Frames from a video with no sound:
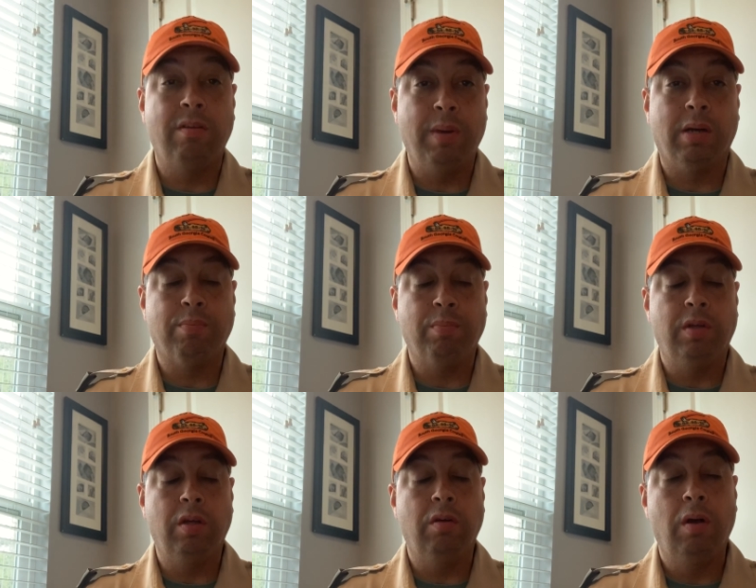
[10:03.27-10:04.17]
to
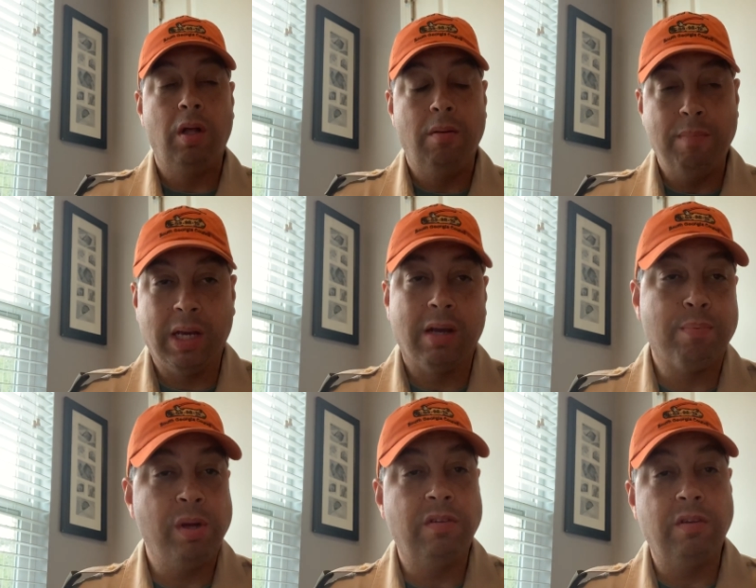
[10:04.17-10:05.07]
make a
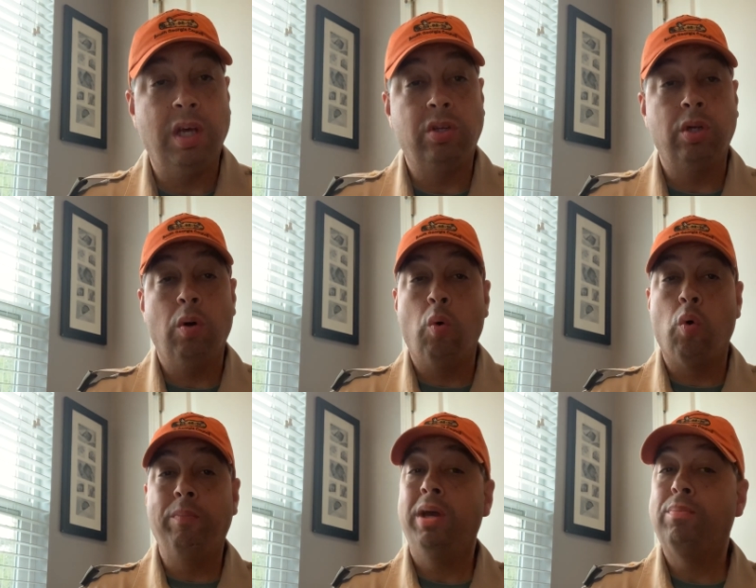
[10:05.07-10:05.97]
presentation or
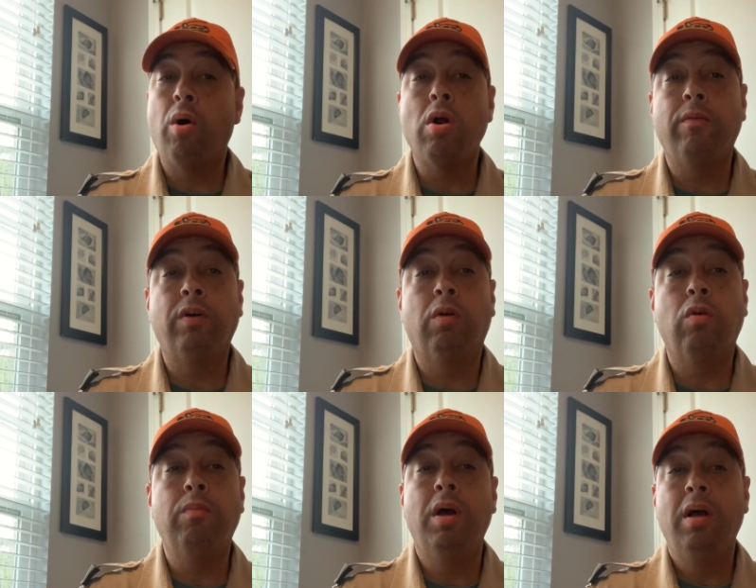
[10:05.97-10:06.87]
be a part of a
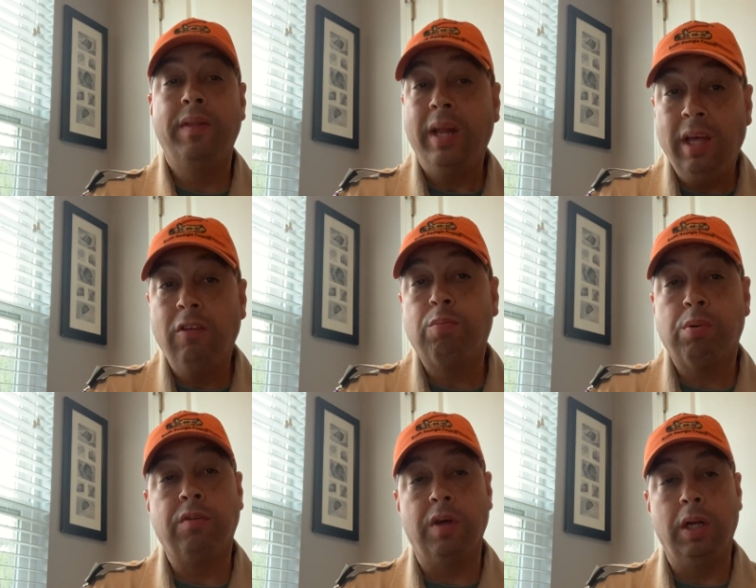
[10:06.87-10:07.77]
group that is
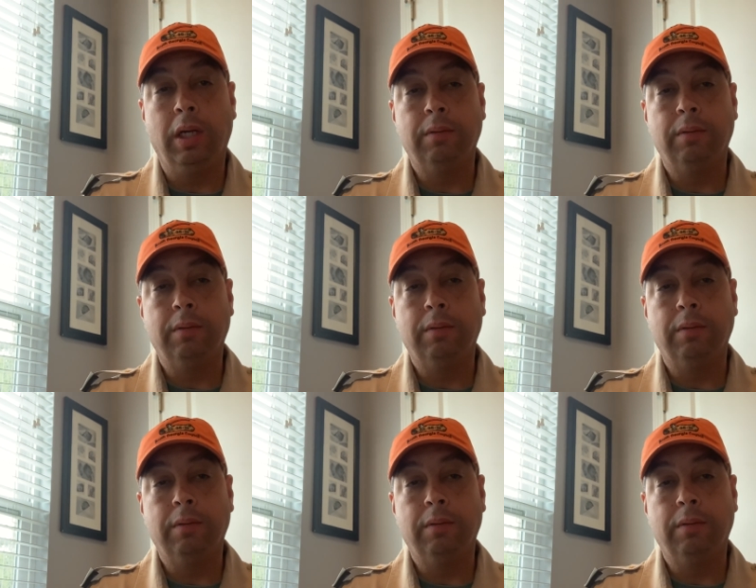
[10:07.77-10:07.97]
presenting.